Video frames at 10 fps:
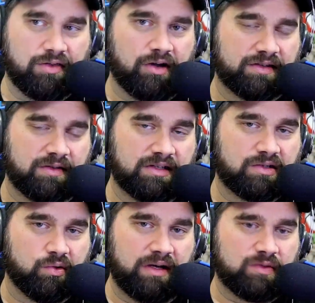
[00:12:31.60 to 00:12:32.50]
and your thoughts on this
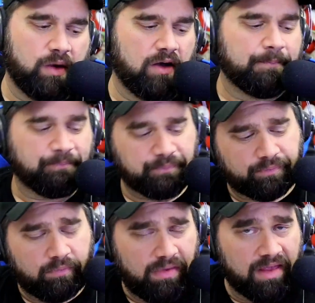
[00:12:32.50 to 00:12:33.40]
story as well.
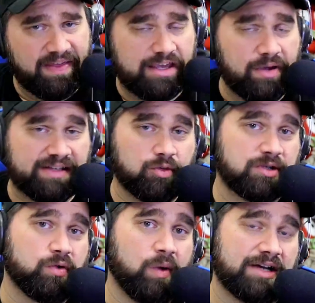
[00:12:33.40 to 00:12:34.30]
Thank you guys so
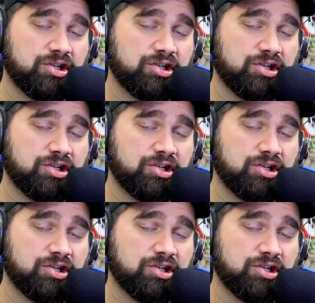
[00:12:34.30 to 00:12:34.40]
much for